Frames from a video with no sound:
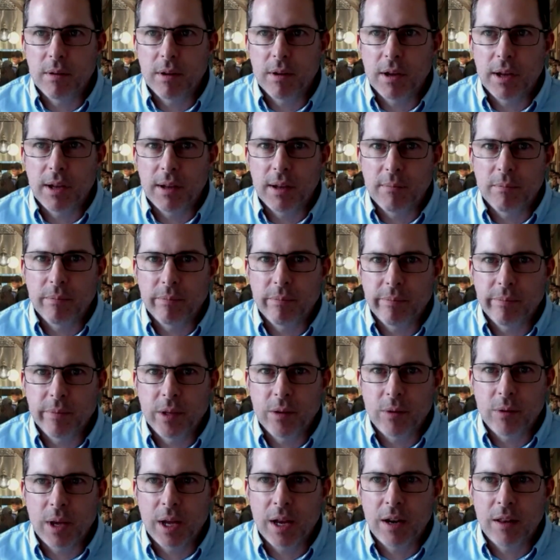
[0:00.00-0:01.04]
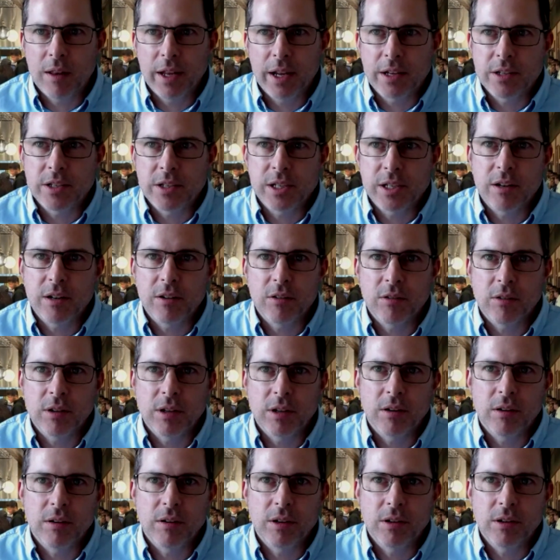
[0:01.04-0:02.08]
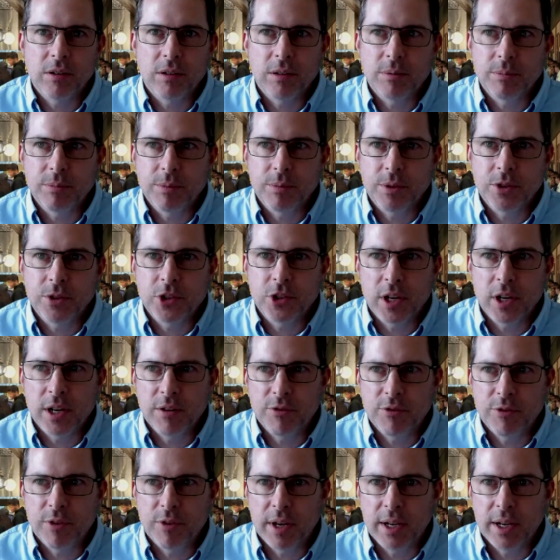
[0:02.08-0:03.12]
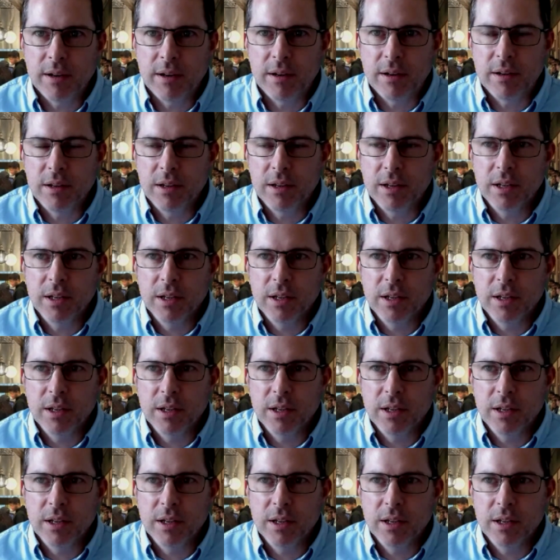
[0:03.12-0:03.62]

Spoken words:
kind of like I said earlier, you're trying to find